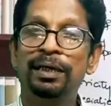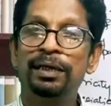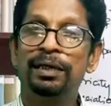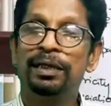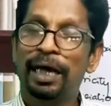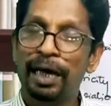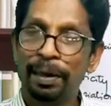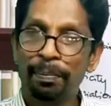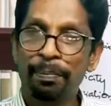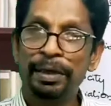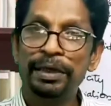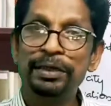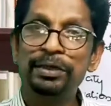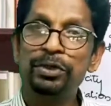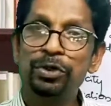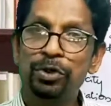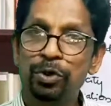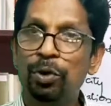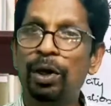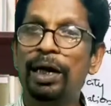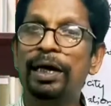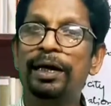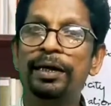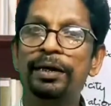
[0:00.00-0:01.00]
That means
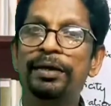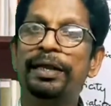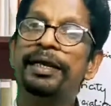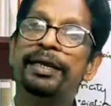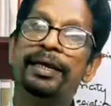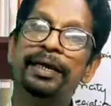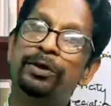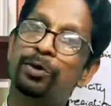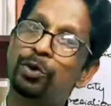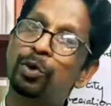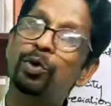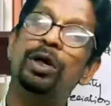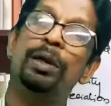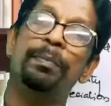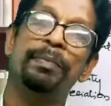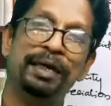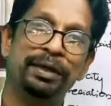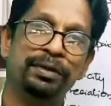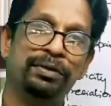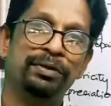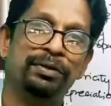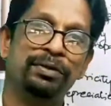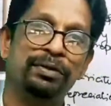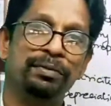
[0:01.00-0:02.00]
to undertake a
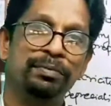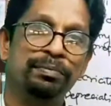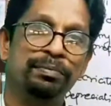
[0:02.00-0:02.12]
tournament.